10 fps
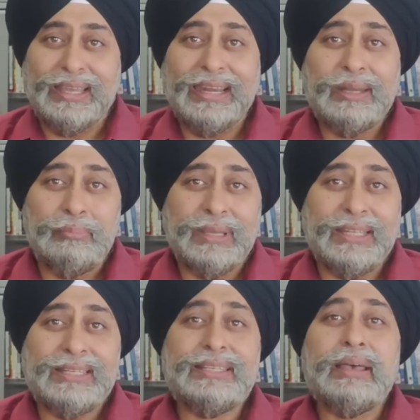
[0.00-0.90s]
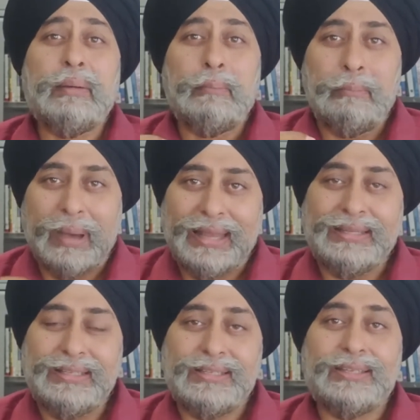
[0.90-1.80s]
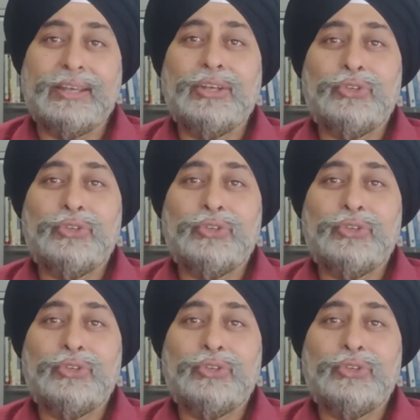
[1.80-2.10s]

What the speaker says: it means balance.